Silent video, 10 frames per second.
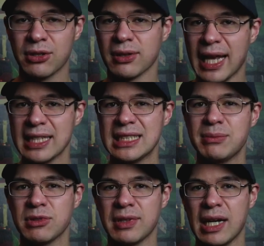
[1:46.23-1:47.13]
Her last
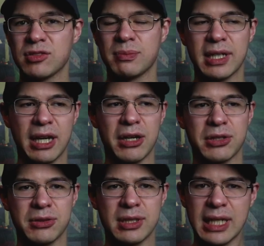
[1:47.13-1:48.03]
name derives from a
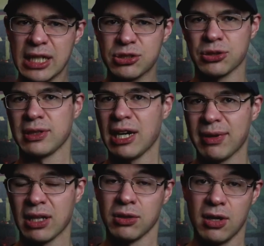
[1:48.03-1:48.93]
character in a story I read a